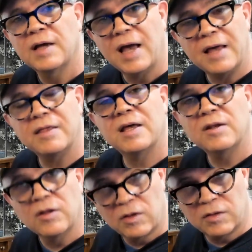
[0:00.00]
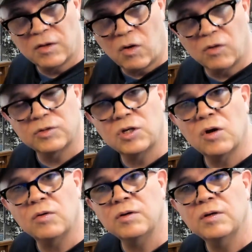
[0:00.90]
and then the whole
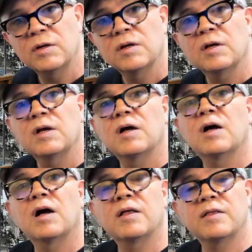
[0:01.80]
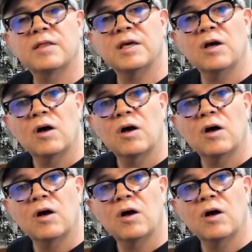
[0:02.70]
tone, the